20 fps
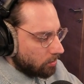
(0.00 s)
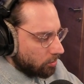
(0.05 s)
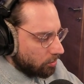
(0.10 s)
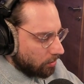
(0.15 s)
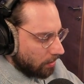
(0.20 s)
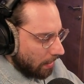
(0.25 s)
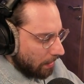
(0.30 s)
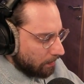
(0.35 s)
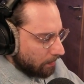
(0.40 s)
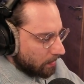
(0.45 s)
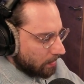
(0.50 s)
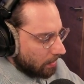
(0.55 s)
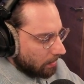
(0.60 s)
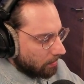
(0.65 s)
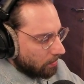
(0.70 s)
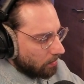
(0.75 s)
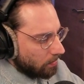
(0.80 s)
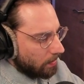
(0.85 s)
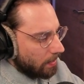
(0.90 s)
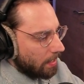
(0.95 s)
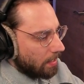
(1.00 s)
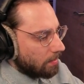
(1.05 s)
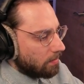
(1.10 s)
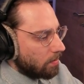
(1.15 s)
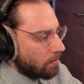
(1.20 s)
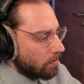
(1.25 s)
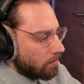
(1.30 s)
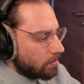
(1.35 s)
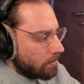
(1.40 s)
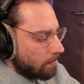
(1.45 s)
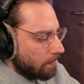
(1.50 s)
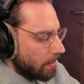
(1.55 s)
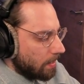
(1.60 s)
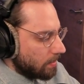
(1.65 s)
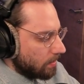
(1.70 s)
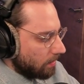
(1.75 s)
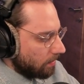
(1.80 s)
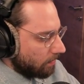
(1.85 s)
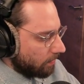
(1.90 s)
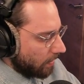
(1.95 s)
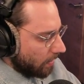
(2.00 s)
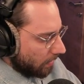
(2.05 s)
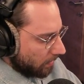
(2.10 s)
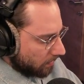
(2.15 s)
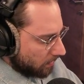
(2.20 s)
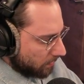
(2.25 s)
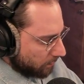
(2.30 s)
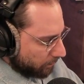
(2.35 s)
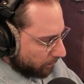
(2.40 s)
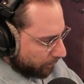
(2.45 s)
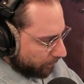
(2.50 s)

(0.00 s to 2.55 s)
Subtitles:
shapes that create those amazing effects.